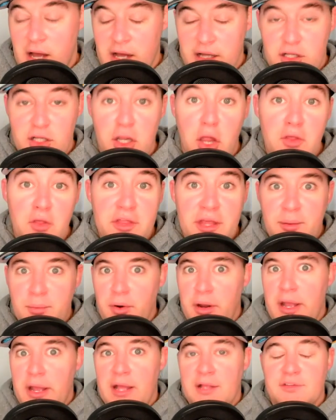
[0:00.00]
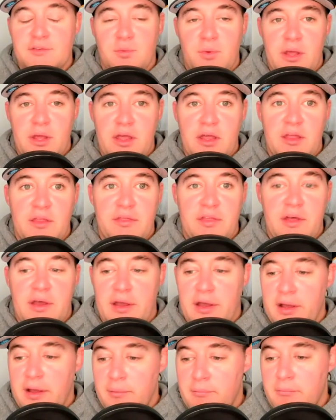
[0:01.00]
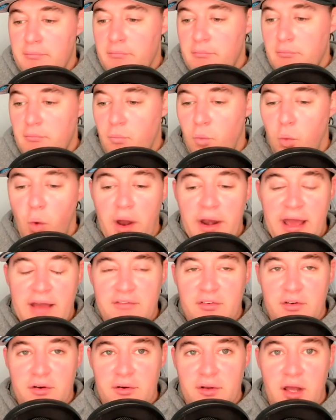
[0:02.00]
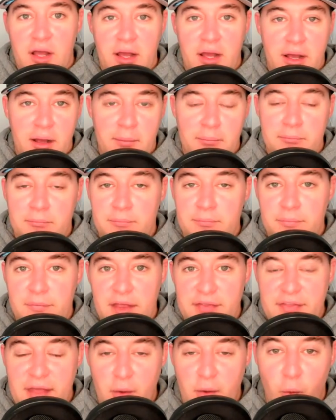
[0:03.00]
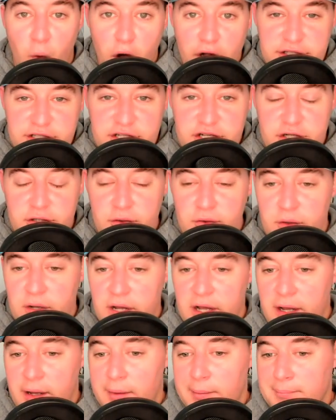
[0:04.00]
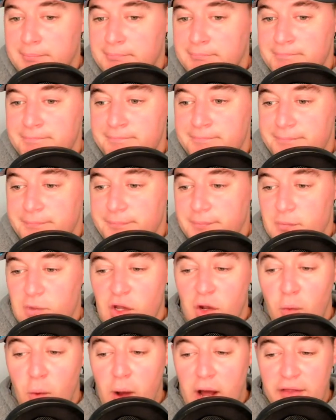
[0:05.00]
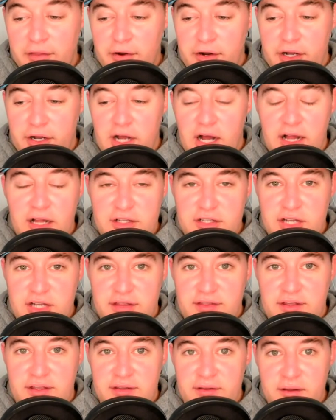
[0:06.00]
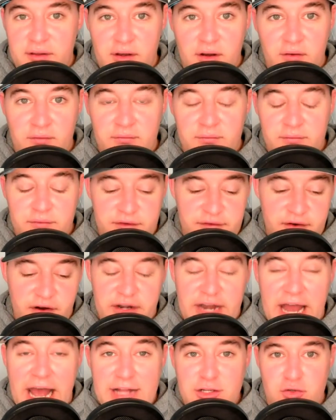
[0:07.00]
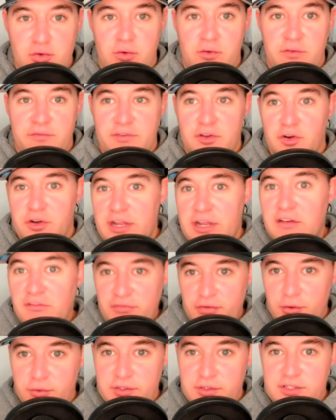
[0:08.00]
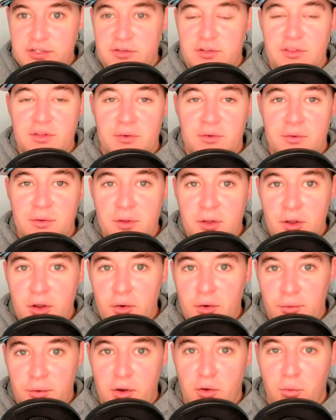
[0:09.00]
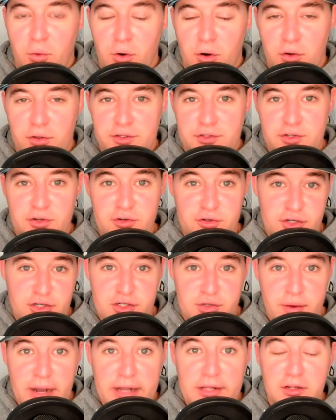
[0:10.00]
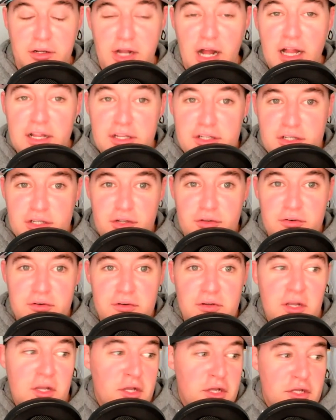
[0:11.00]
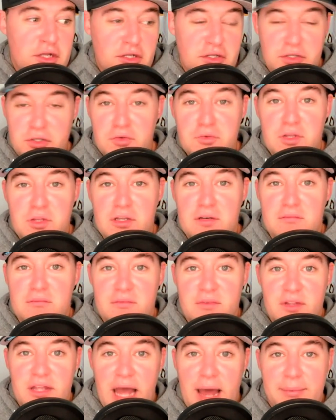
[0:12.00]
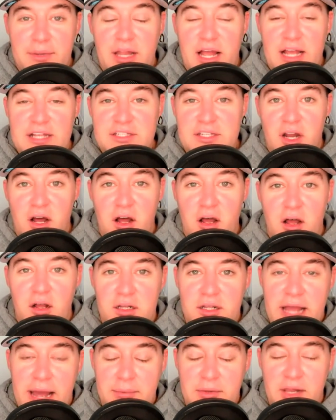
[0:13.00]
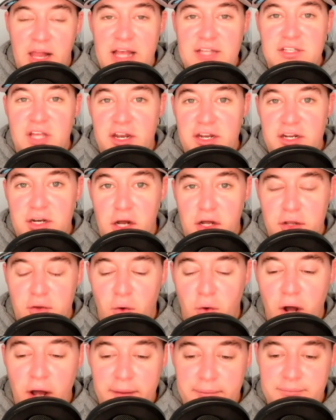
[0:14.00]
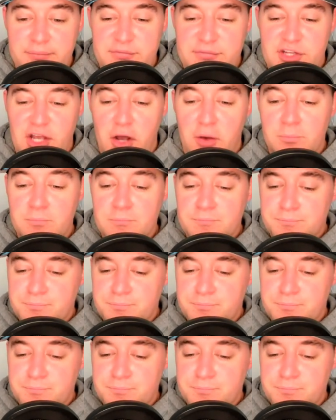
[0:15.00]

clothing brands, with whatever that they want to, you know, while they're in college. I think, you know, it's very natural. If you're an influencer in the real world and you're just a regular college student, you can capitalize on it all you want. So,